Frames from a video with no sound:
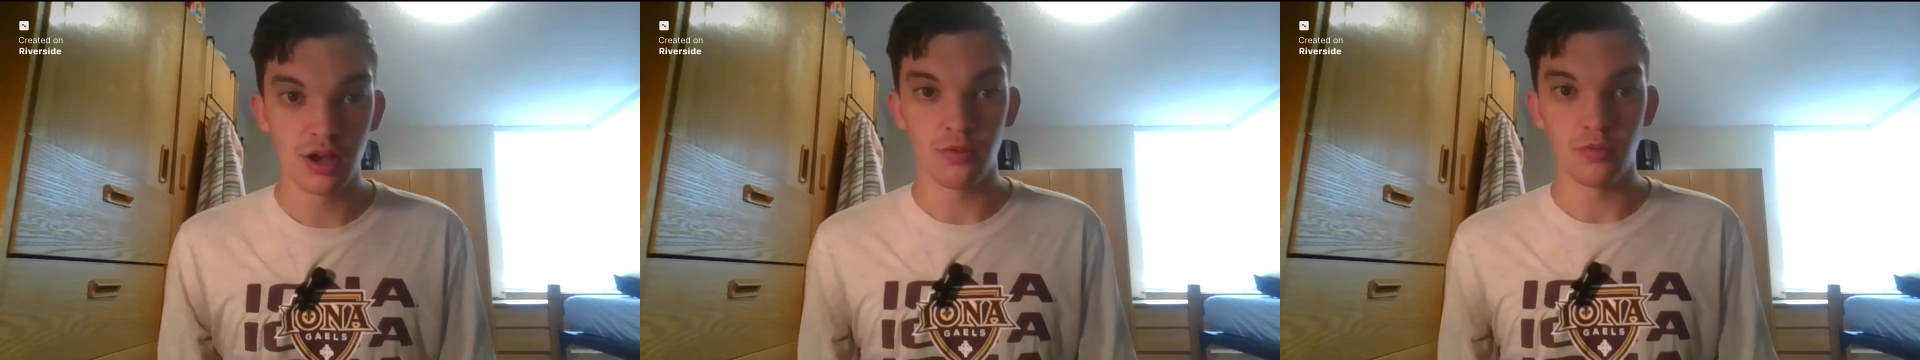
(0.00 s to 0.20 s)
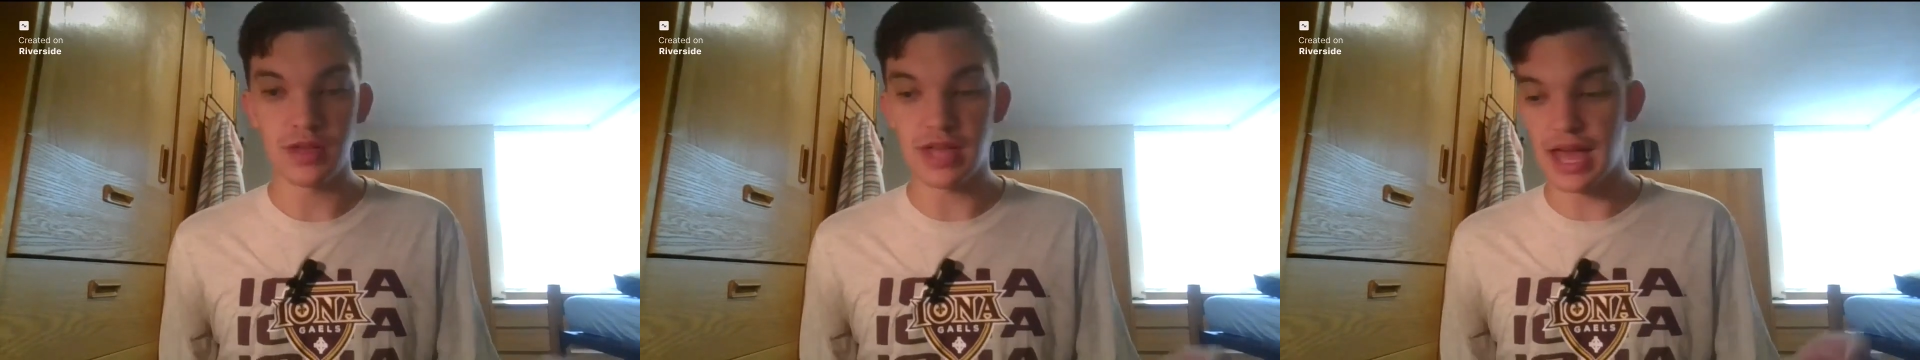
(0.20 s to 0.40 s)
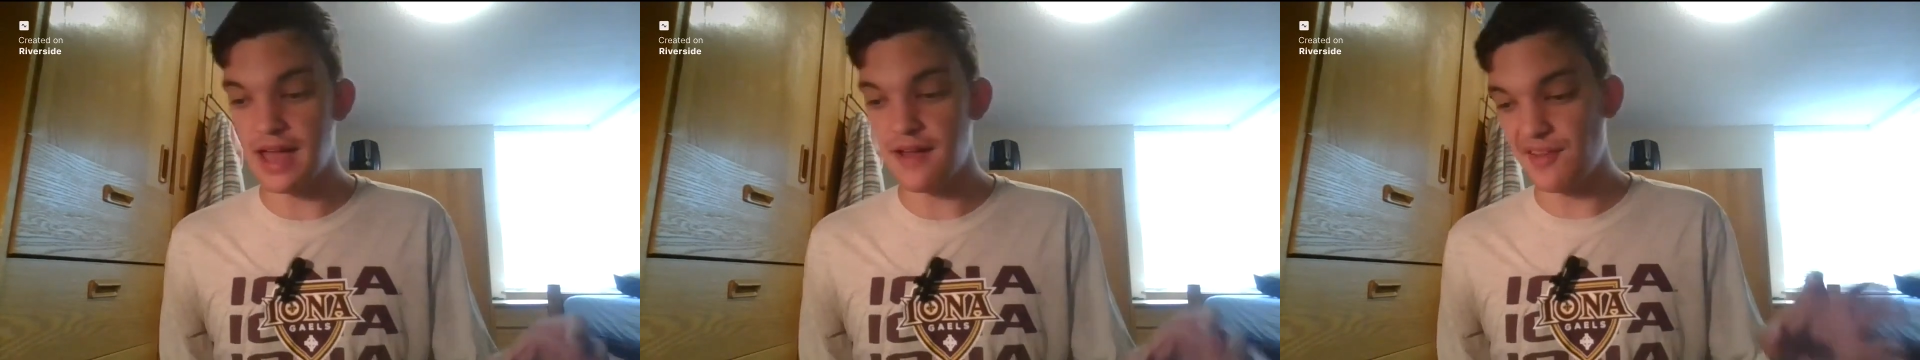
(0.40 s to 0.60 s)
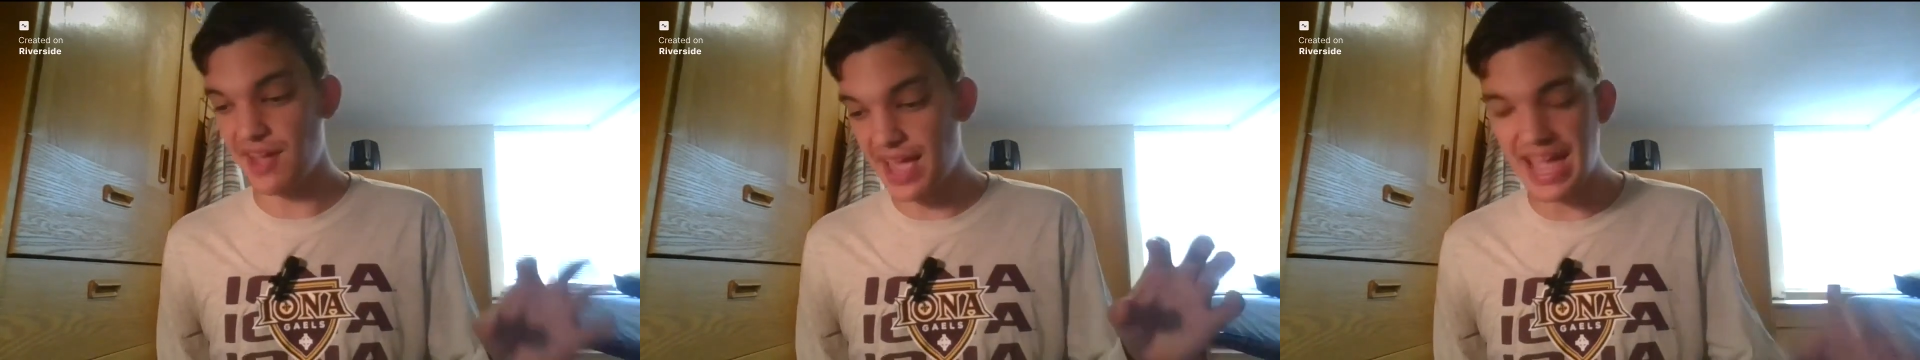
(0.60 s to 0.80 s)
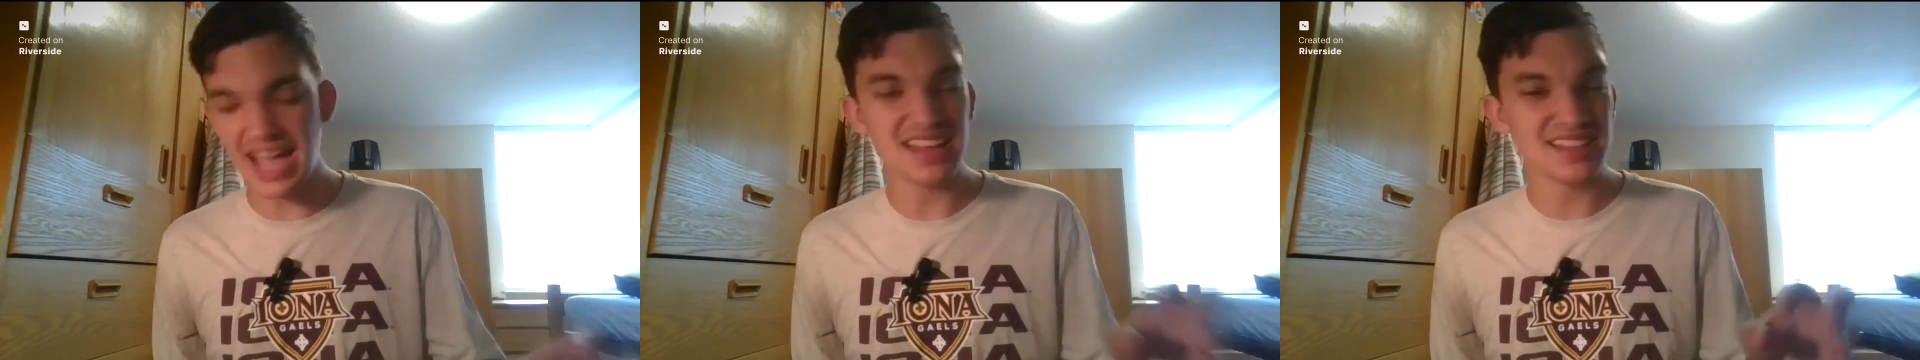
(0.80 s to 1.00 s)
We have
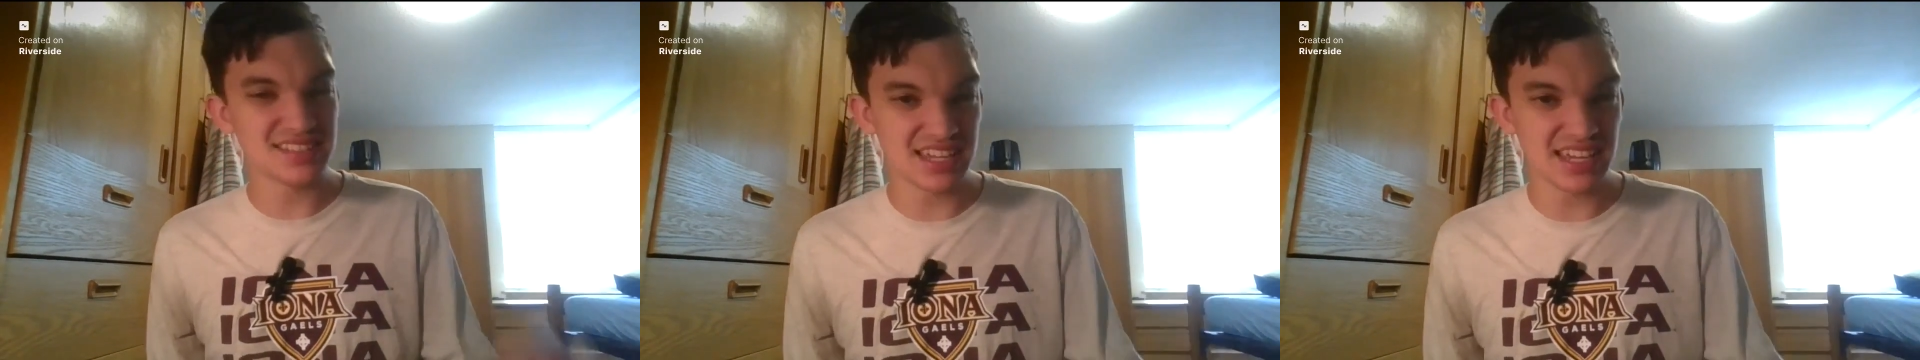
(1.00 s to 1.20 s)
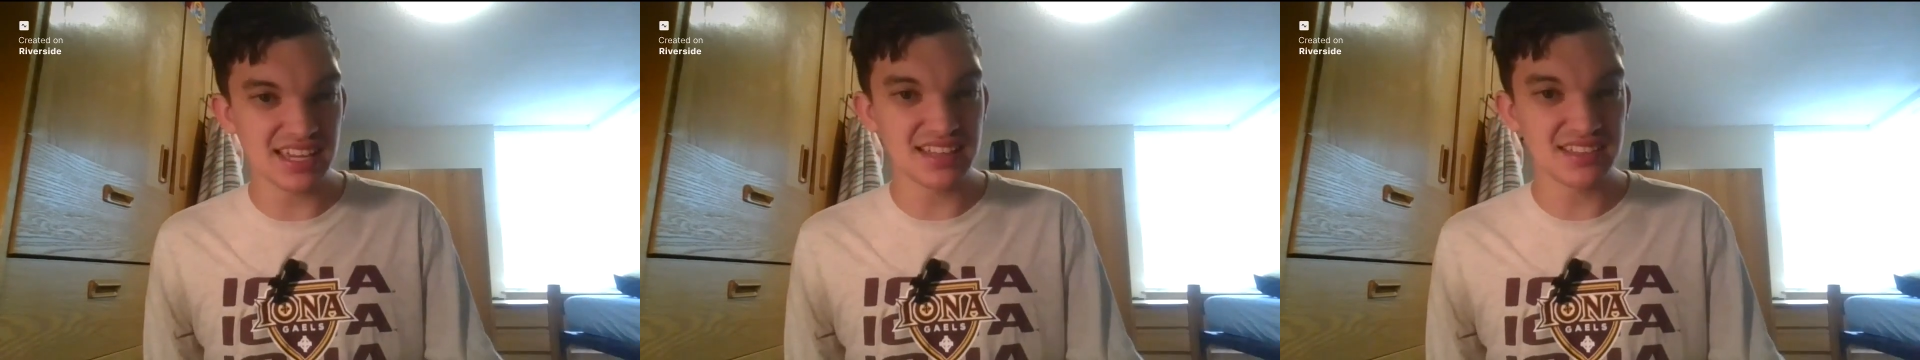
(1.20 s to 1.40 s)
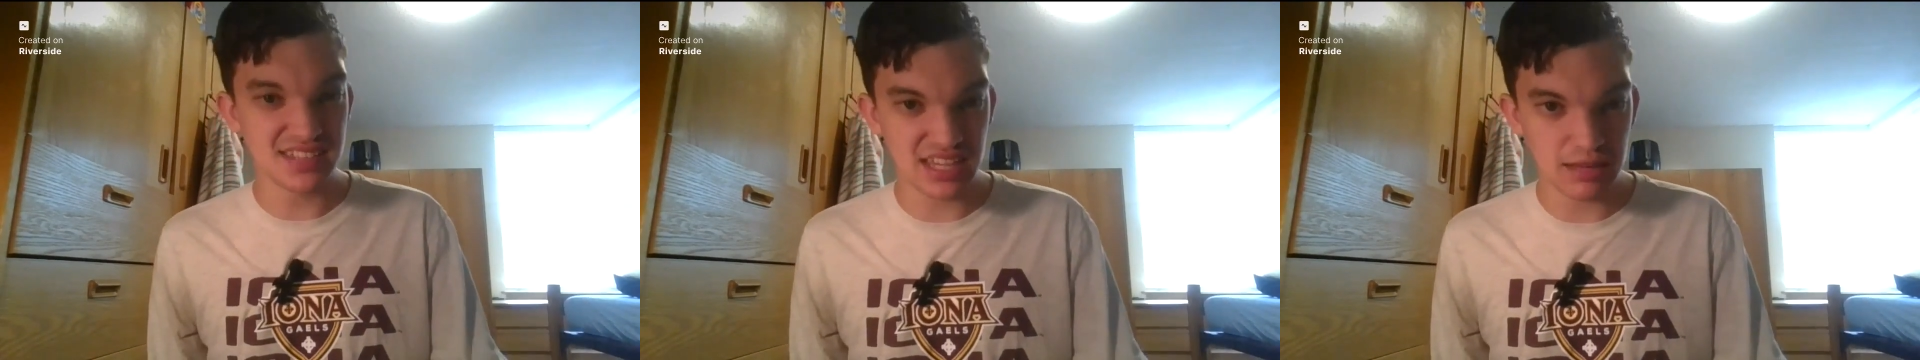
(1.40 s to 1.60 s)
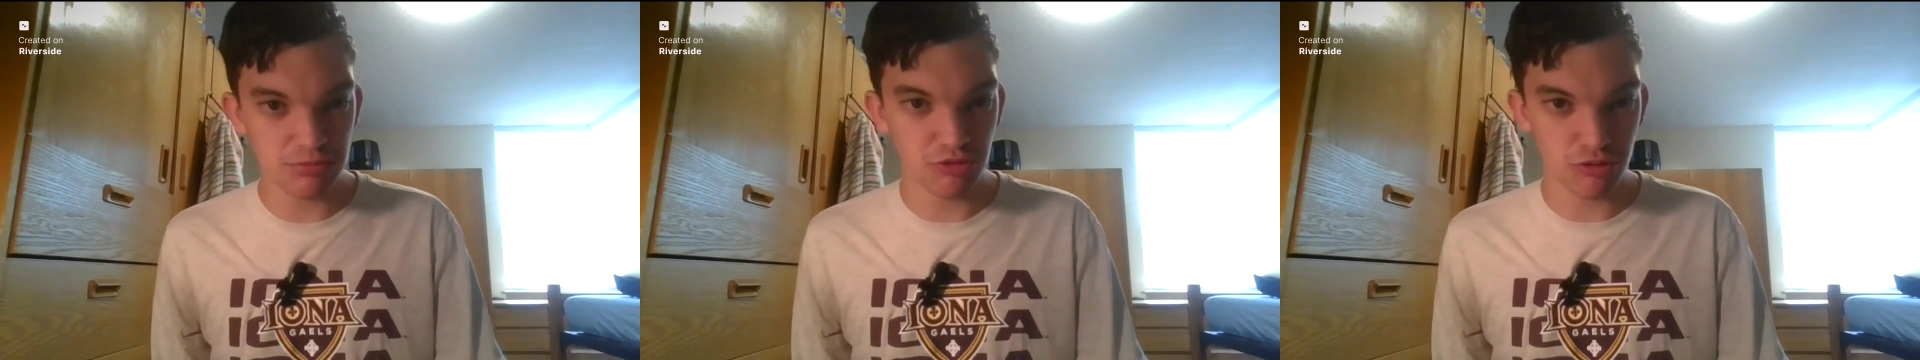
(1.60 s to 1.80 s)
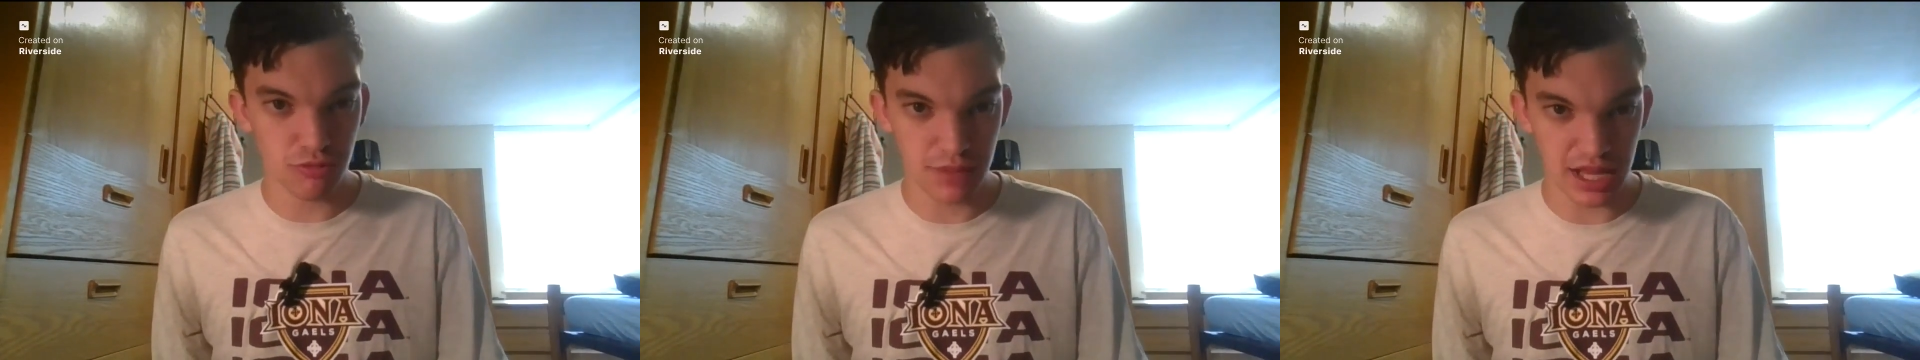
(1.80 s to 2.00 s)
18
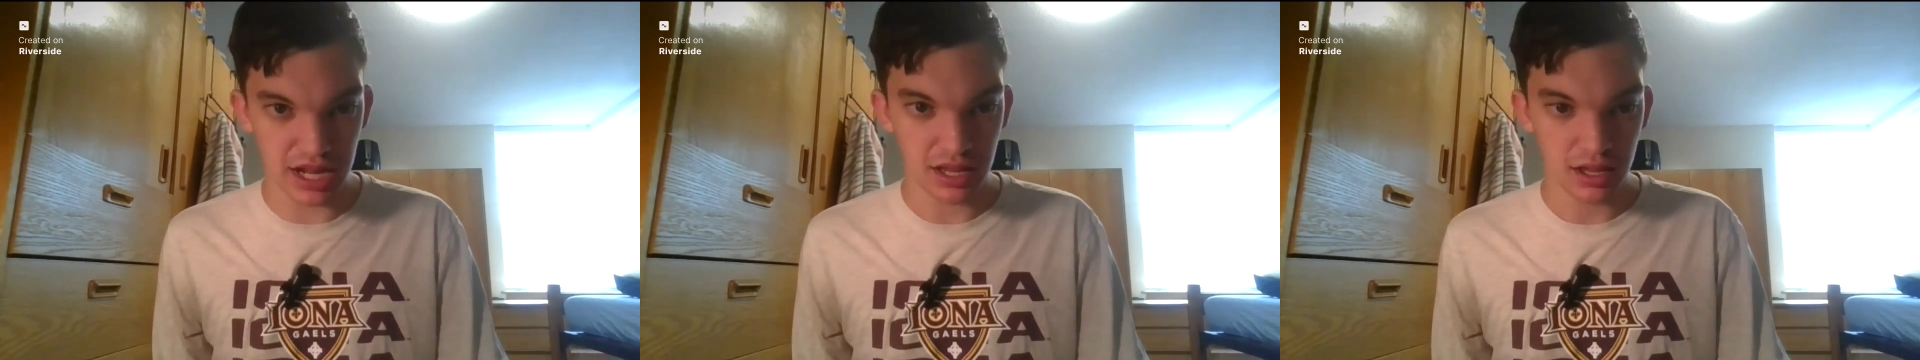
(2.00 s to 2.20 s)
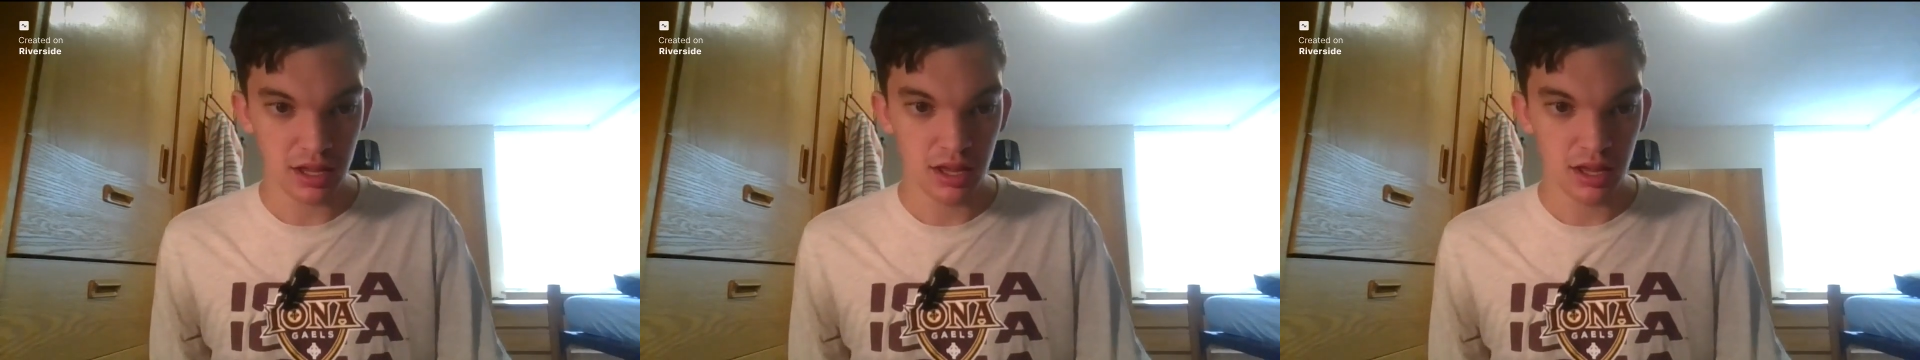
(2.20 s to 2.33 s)
teams remaining.